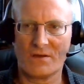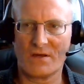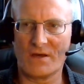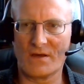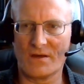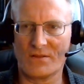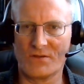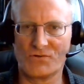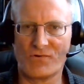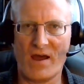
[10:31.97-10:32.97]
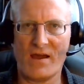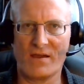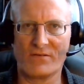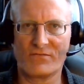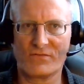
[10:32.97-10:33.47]
the
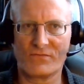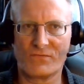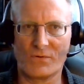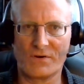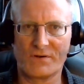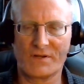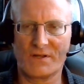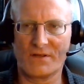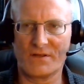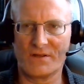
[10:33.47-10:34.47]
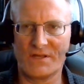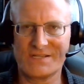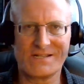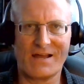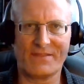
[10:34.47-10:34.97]
drive for it
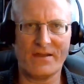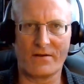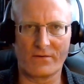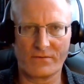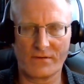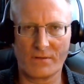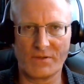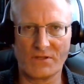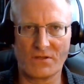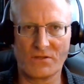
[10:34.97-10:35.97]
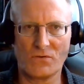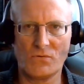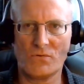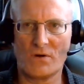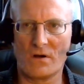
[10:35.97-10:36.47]
is not there. I mean, that
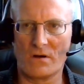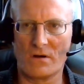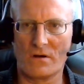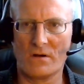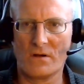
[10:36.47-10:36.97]
you are,